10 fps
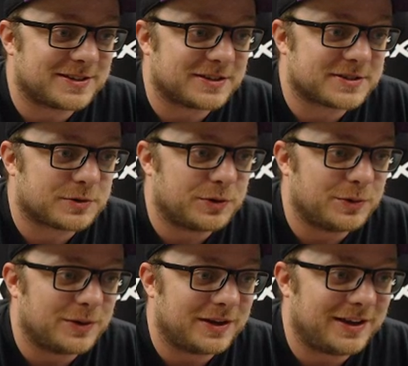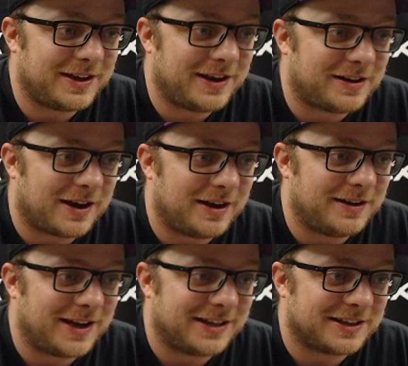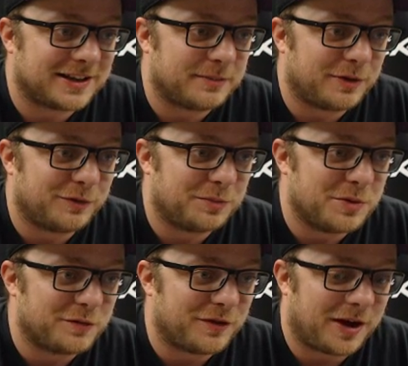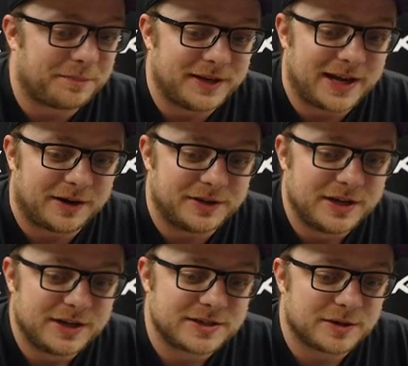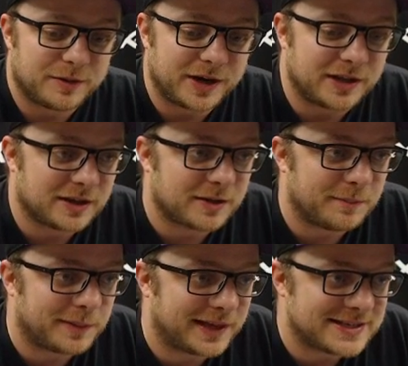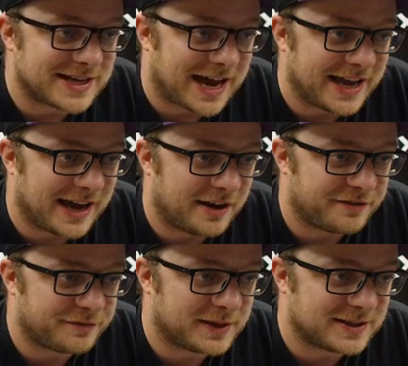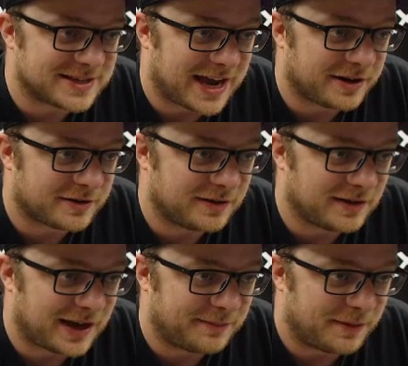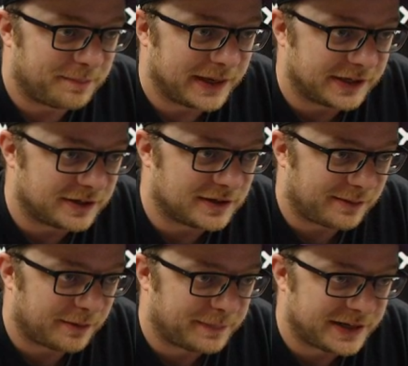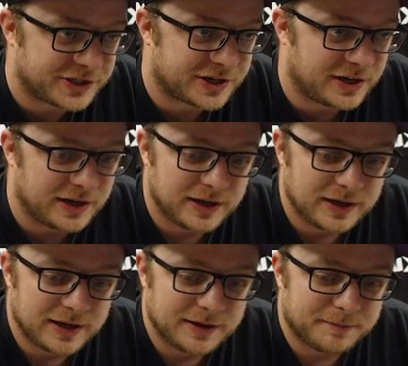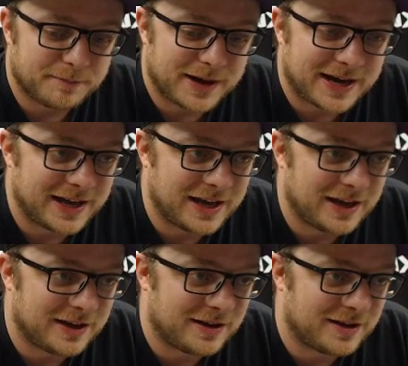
screw here and the gimbal will move up and down. So one of the complaints I have is I'm a pincher. My